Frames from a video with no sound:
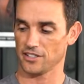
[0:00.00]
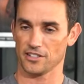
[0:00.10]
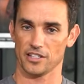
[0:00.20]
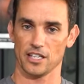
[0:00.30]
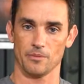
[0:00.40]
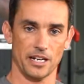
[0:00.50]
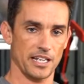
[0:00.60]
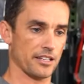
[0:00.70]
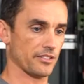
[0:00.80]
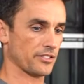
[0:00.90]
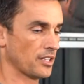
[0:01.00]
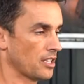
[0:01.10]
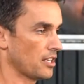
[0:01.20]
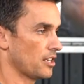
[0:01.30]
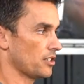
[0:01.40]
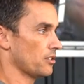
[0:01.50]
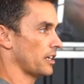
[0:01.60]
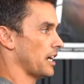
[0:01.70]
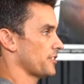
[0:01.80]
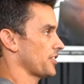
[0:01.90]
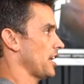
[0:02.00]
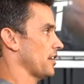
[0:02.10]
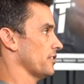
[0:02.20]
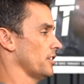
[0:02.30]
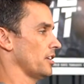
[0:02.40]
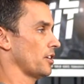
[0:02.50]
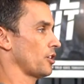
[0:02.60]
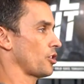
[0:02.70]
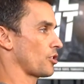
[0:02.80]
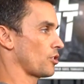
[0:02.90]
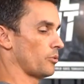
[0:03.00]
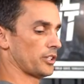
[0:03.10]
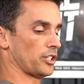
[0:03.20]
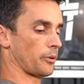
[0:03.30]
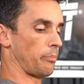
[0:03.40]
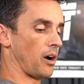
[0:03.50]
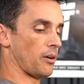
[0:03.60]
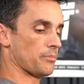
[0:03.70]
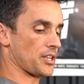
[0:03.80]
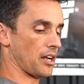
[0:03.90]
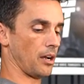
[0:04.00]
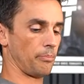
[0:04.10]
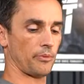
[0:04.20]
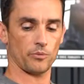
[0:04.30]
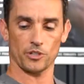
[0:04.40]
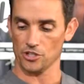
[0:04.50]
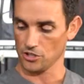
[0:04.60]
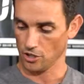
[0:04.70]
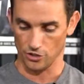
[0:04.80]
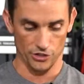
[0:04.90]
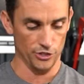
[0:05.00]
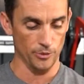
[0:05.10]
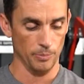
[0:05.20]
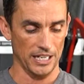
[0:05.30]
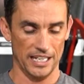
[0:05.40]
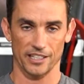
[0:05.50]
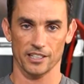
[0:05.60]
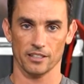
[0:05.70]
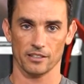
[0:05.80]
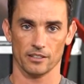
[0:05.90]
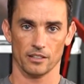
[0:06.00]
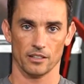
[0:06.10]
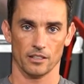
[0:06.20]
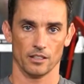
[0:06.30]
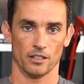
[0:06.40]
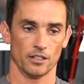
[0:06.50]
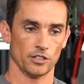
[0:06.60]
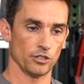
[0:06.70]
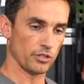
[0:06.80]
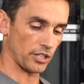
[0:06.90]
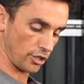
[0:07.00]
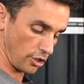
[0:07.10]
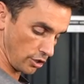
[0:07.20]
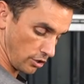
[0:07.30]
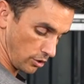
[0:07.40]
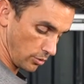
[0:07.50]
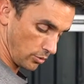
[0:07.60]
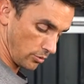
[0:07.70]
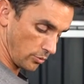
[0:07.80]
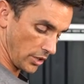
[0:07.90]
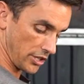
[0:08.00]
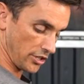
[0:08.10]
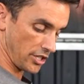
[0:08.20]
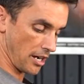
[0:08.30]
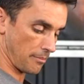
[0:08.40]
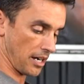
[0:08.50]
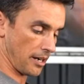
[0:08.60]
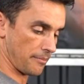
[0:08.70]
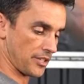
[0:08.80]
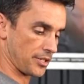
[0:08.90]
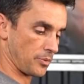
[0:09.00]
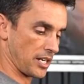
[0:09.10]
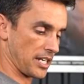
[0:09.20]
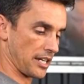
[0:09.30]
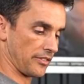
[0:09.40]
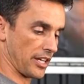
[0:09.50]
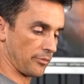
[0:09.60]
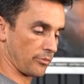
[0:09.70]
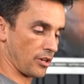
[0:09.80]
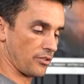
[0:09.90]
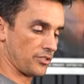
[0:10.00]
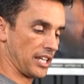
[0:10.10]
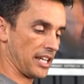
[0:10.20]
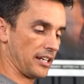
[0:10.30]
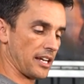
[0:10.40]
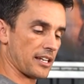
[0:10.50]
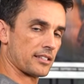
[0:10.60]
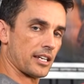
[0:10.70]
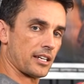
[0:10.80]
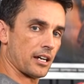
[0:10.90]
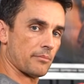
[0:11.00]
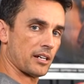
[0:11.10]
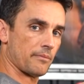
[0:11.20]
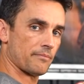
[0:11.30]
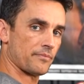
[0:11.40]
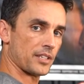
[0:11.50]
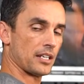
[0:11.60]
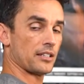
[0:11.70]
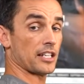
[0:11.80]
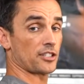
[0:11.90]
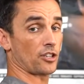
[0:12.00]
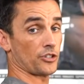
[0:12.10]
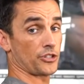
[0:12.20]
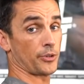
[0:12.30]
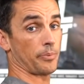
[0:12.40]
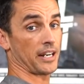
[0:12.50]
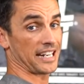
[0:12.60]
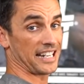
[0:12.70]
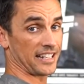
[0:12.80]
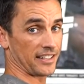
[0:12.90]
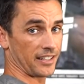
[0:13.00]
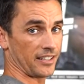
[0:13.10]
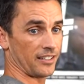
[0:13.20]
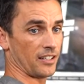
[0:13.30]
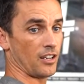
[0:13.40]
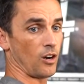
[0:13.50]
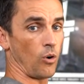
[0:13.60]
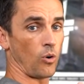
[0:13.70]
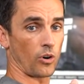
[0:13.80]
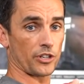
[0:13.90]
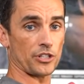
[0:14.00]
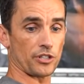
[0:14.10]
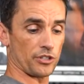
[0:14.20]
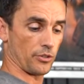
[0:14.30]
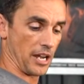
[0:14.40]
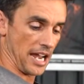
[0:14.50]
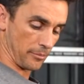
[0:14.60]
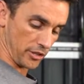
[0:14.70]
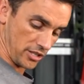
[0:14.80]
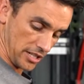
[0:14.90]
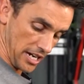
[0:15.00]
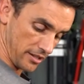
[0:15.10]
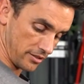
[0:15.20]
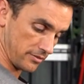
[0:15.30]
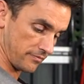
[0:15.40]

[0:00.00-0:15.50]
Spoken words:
to see in my hands. You guys can curl with your palms up, which is called supinated. You can curl where you come up this way and they rotate as they come up. That's called supinating. Or you can do hammer style